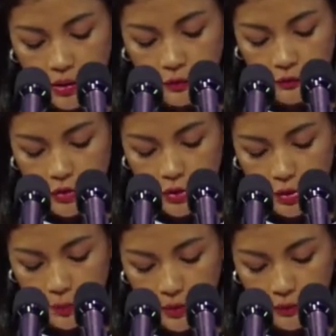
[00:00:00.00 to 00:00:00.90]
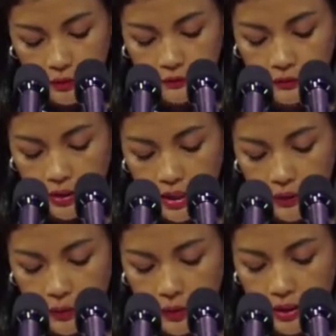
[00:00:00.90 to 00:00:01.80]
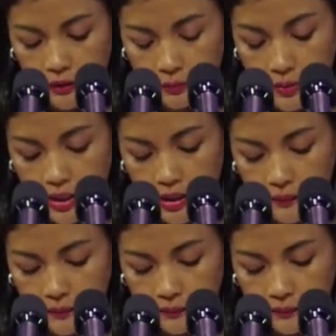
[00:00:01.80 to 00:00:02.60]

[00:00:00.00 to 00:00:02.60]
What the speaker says: with the support of UNFPA,